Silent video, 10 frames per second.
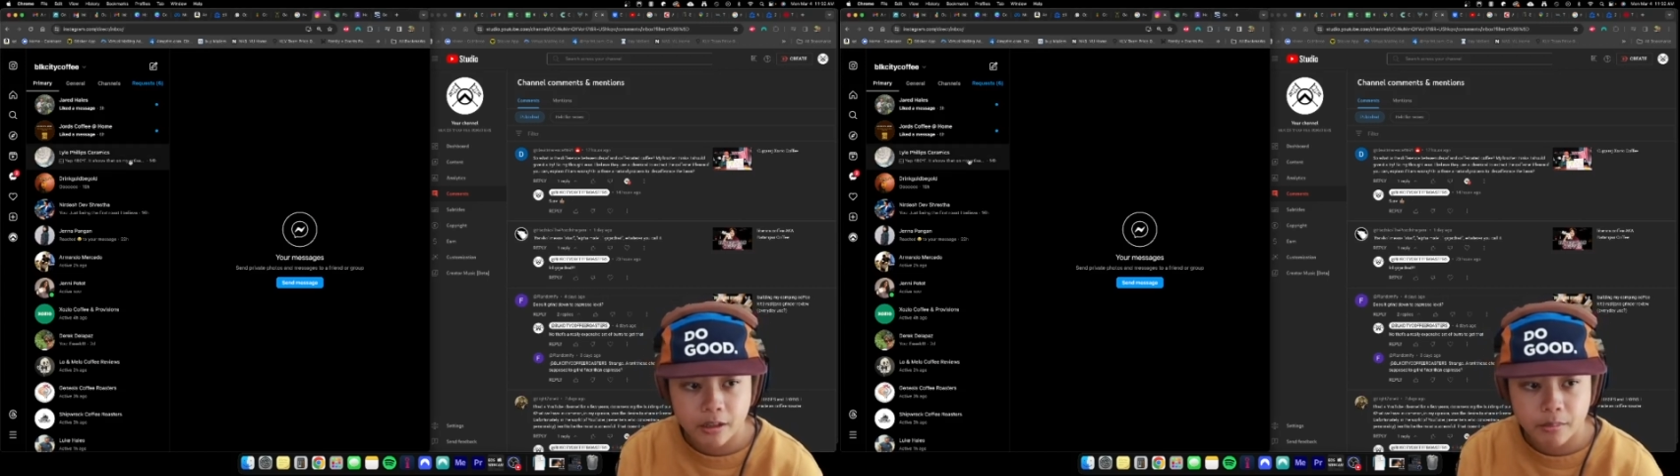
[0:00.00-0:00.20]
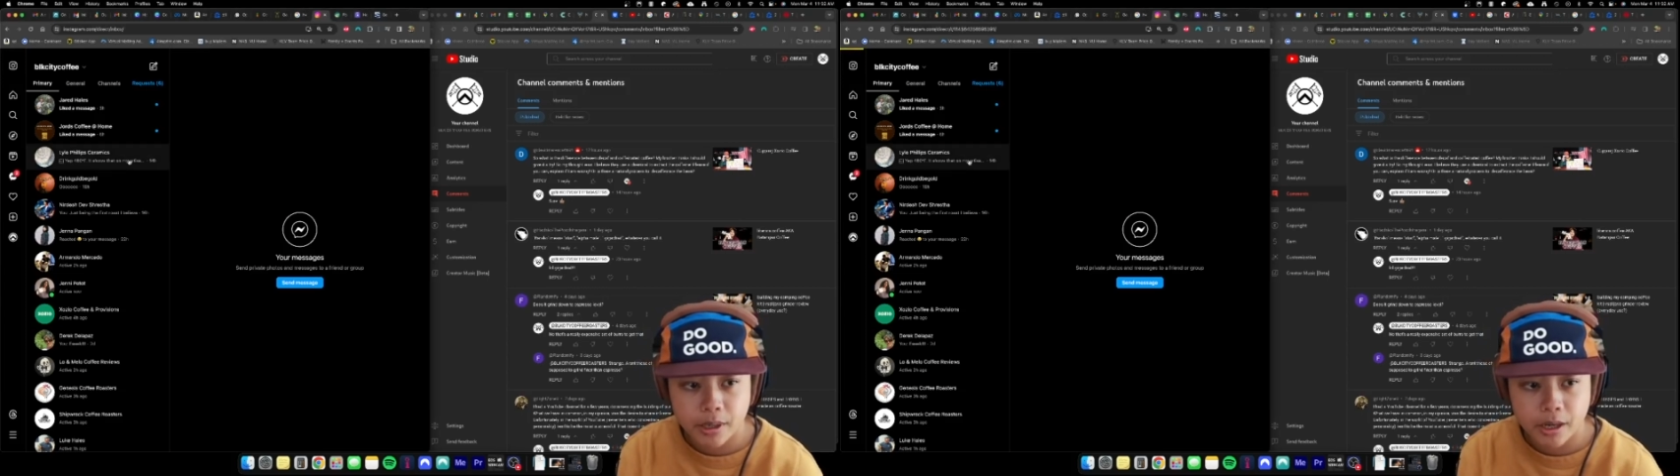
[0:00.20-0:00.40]

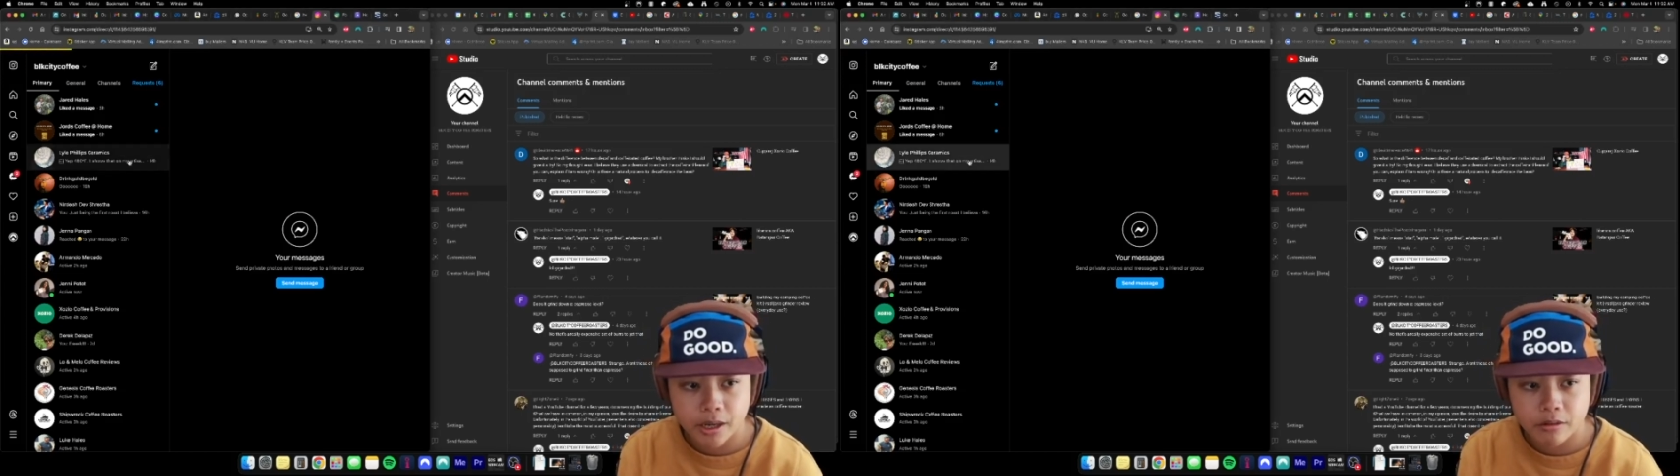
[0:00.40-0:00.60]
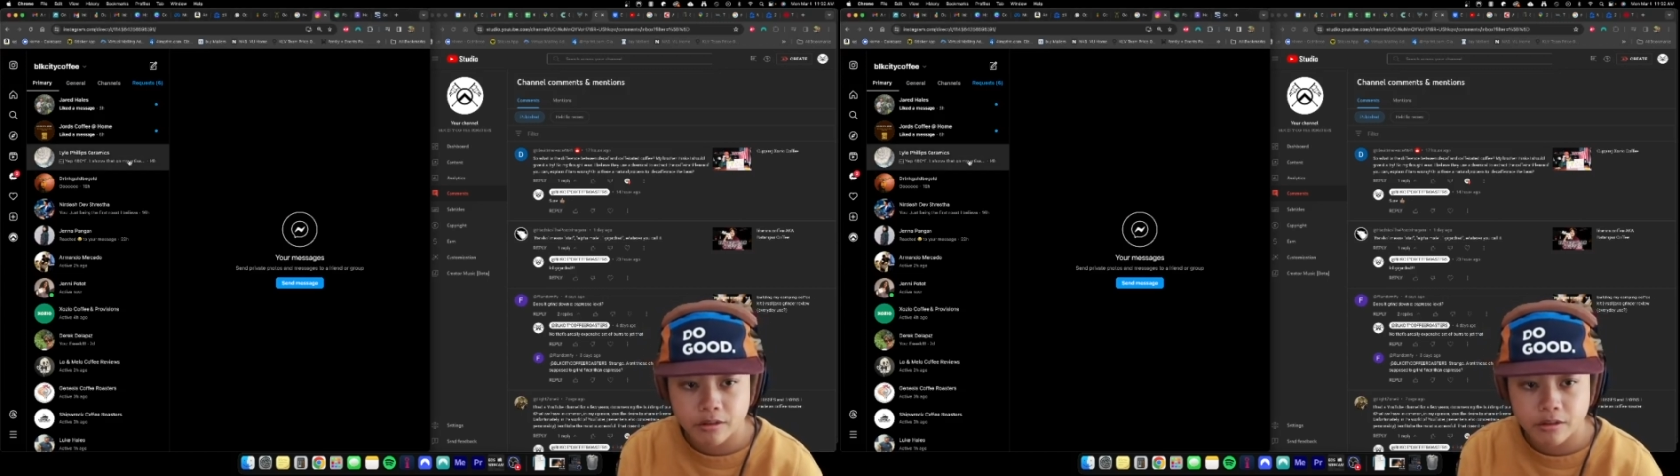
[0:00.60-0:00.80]
about
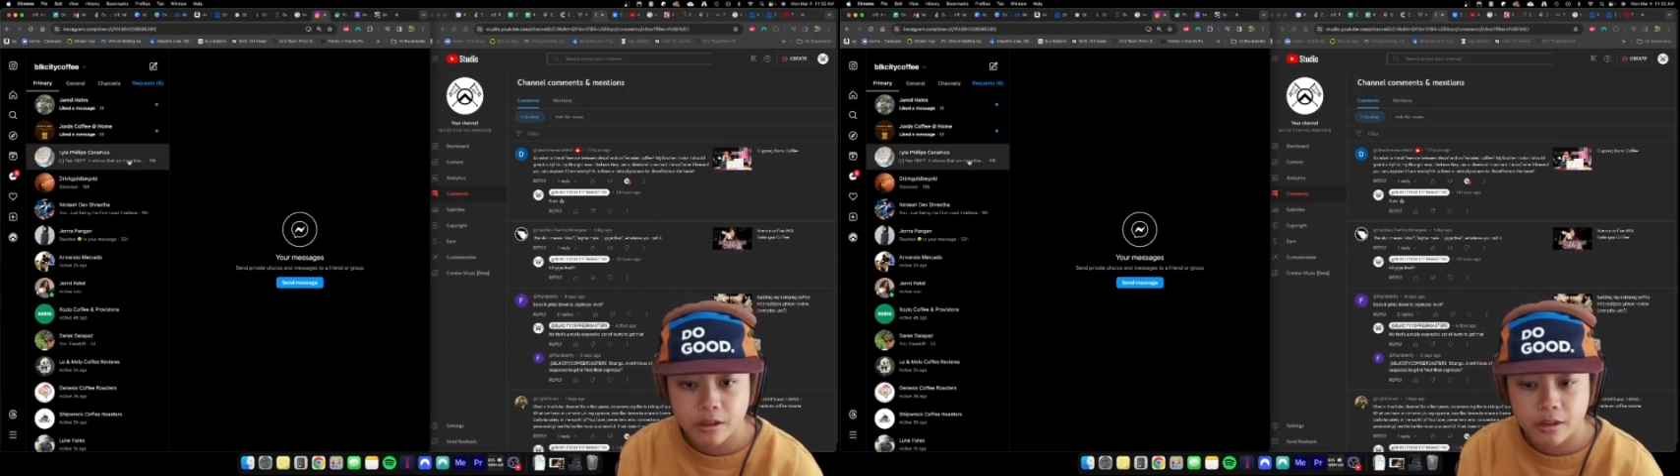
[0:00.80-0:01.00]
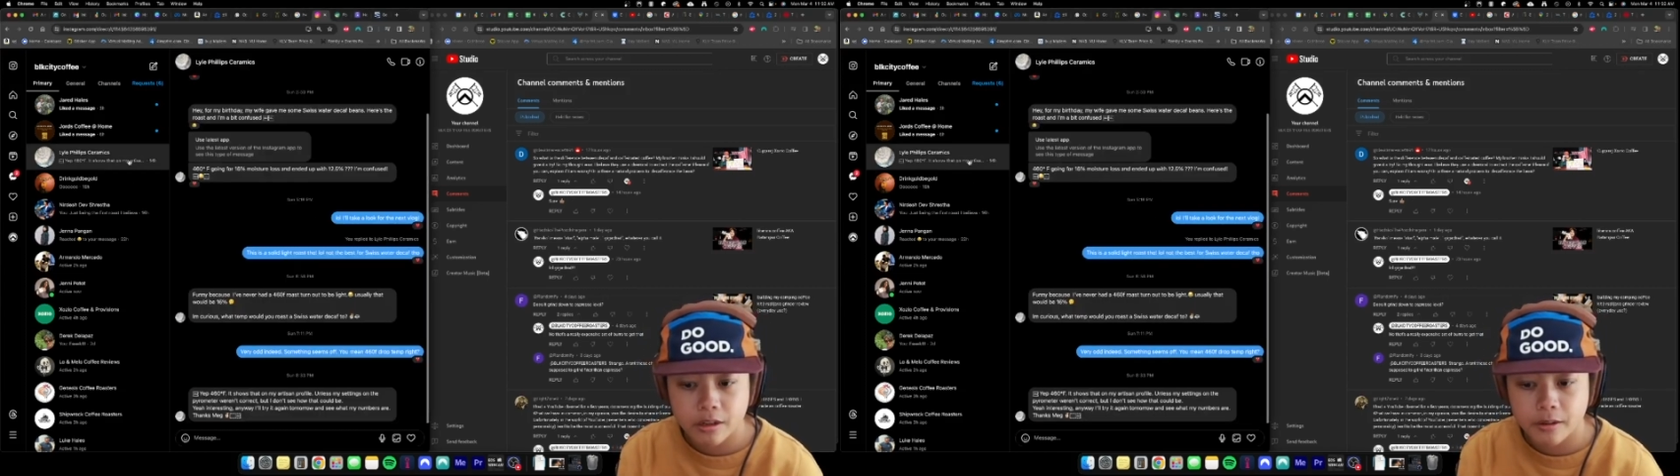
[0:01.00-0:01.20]

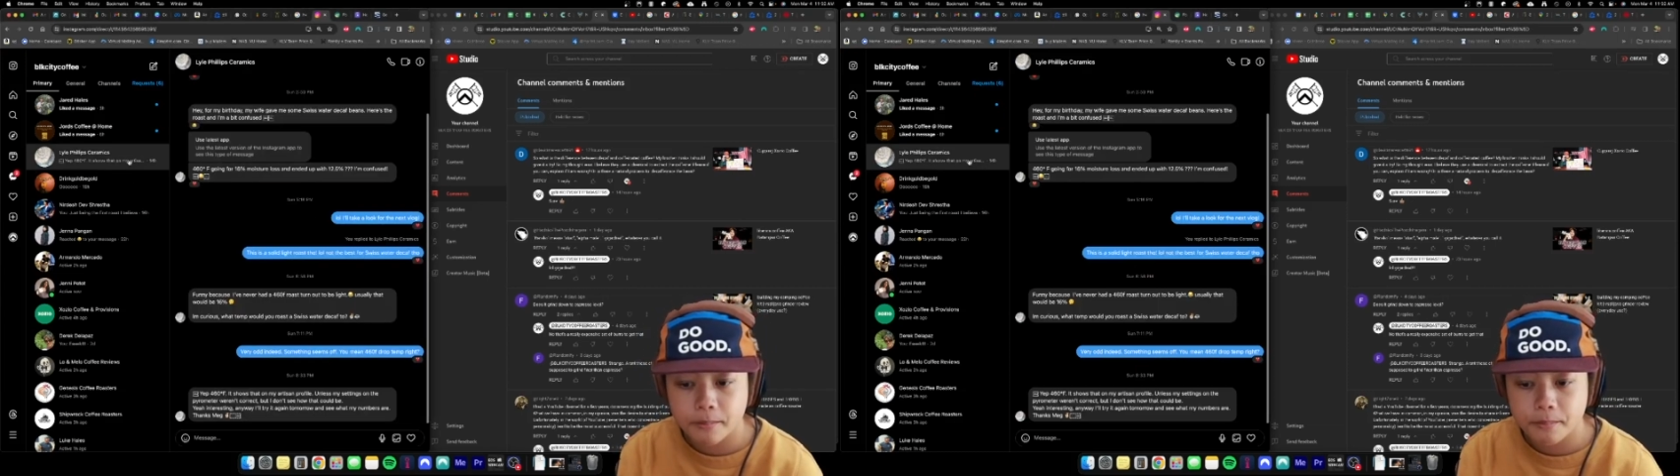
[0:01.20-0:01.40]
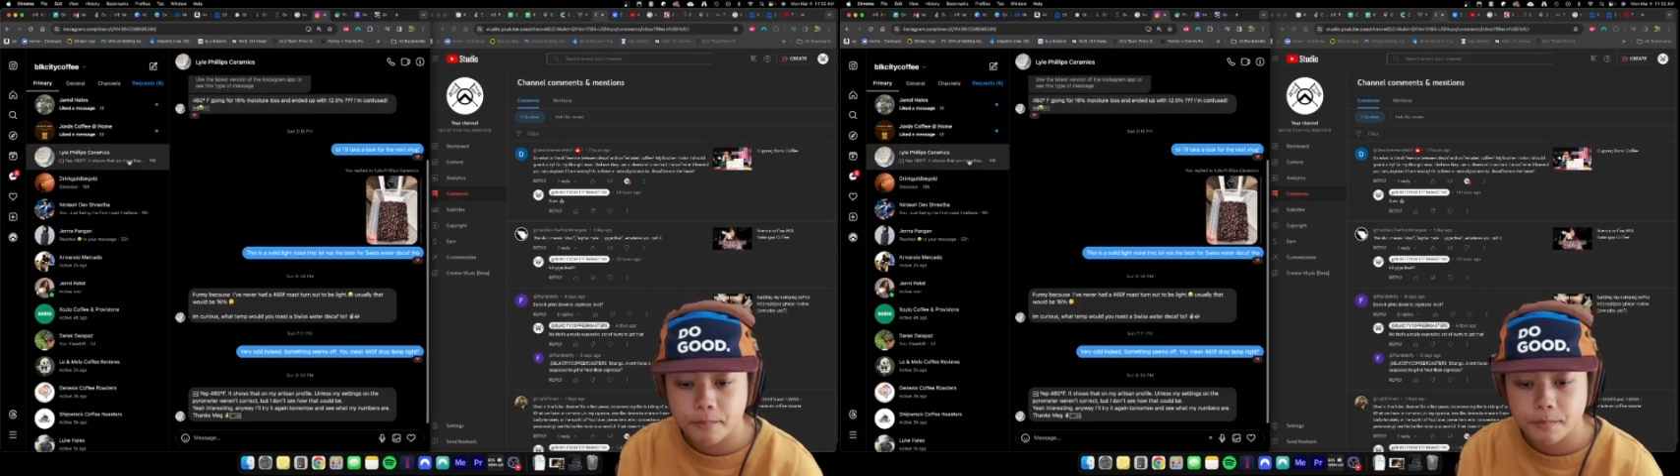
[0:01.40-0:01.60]

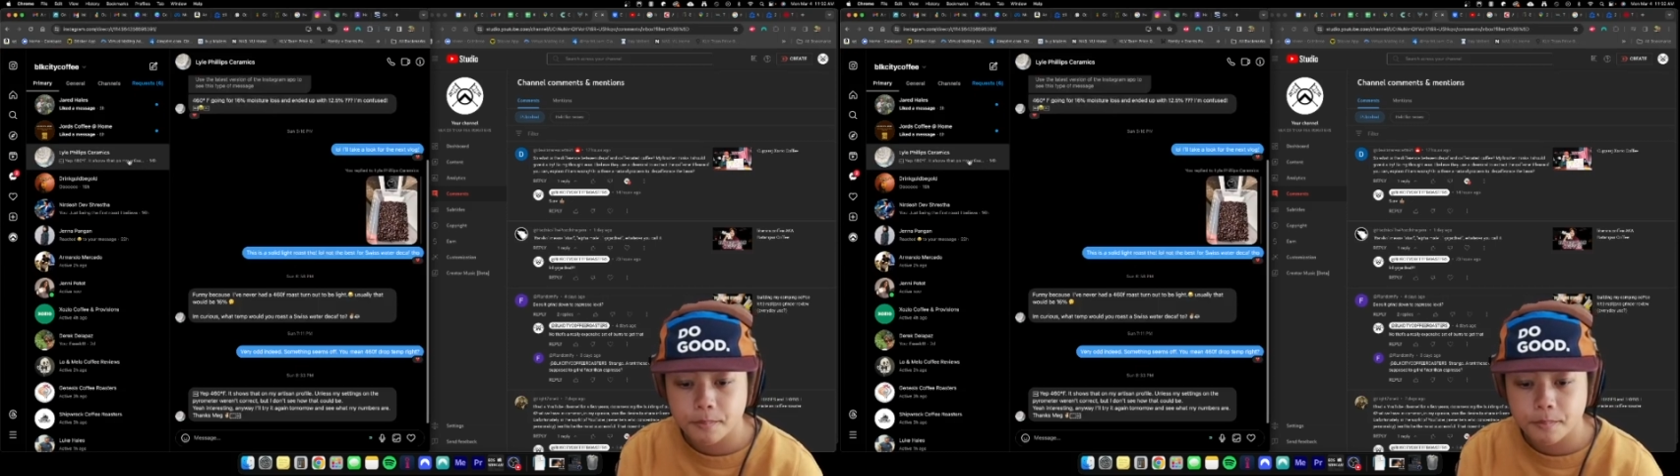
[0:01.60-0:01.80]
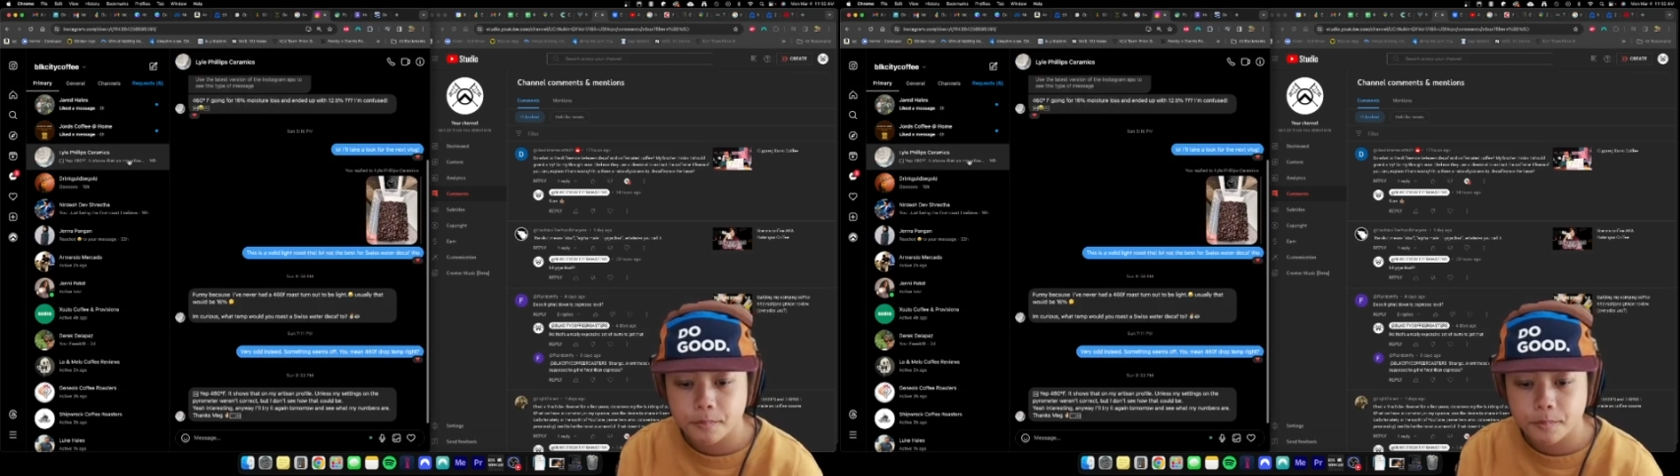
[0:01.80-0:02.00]

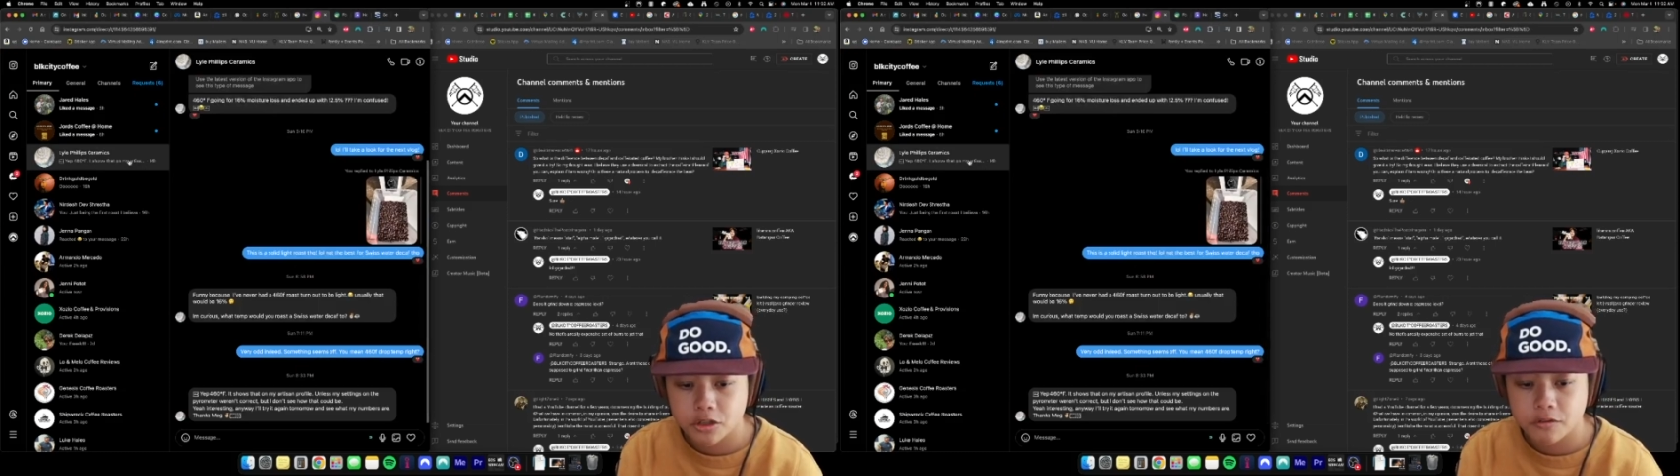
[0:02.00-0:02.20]
crash